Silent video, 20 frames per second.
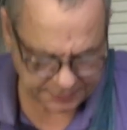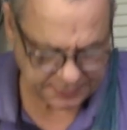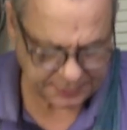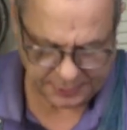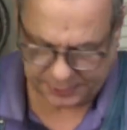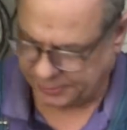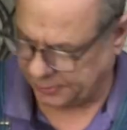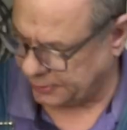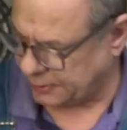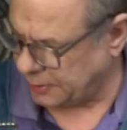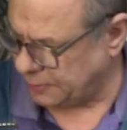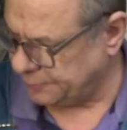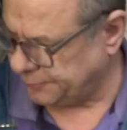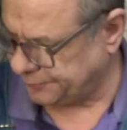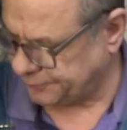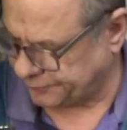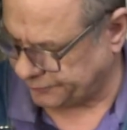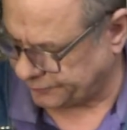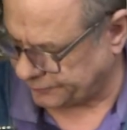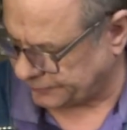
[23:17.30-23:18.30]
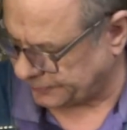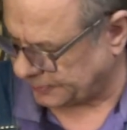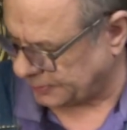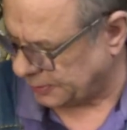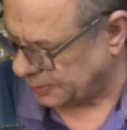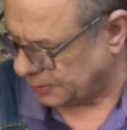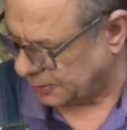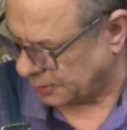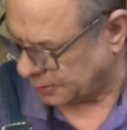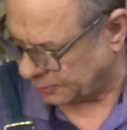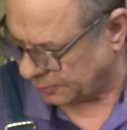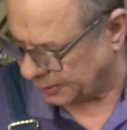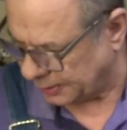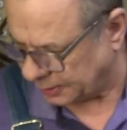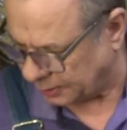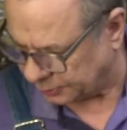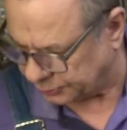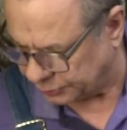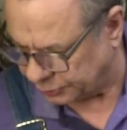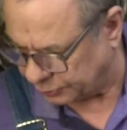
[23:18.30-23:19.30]
There you go. Alright,
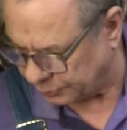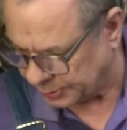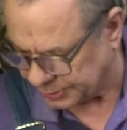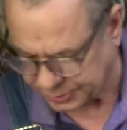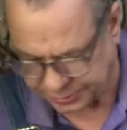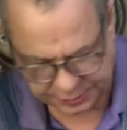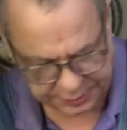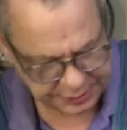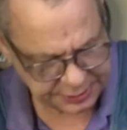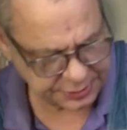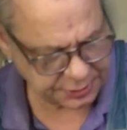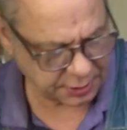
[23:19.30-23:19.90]
I'll do the rest of these